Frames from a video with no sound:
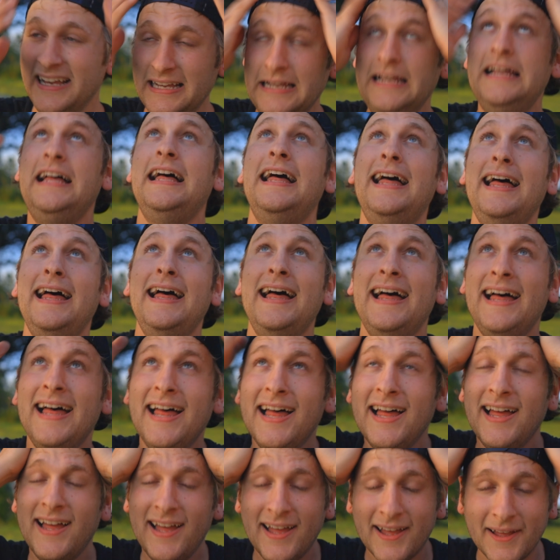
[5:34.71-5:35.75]

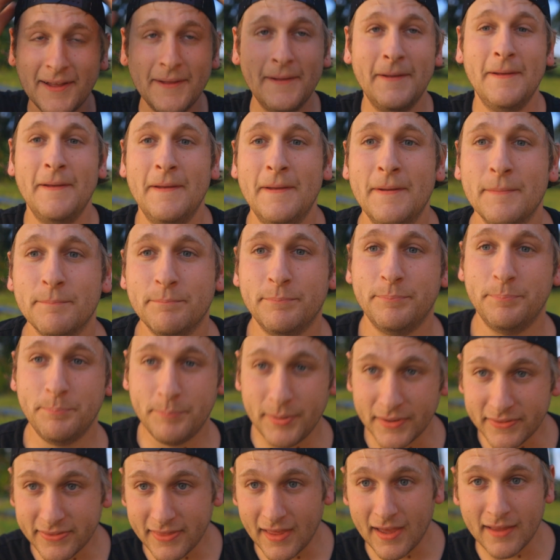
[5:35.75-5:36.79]
Ah!
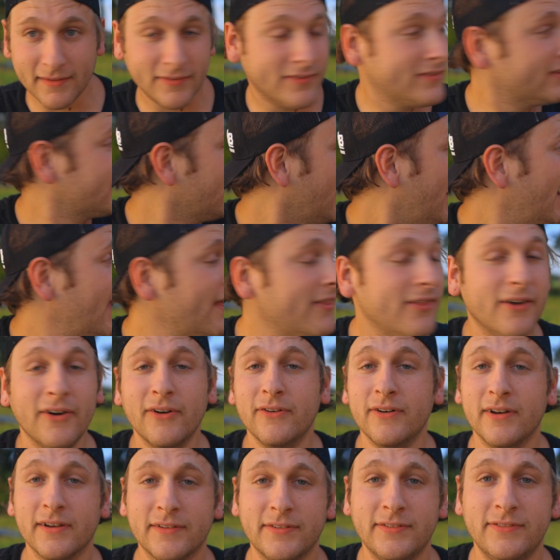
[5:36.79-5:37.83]
But that sky though
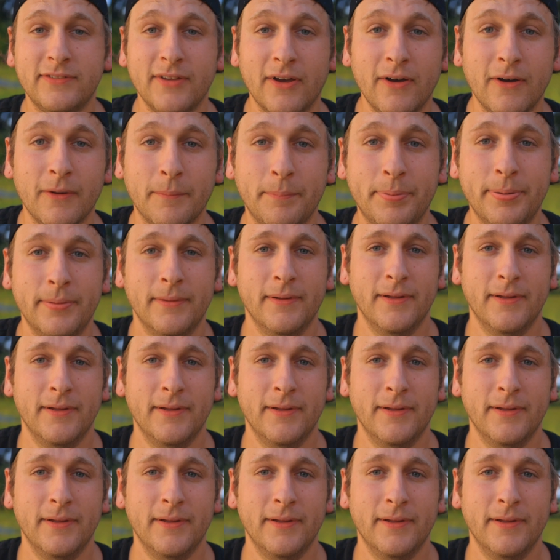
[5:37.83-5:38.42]
looks dope.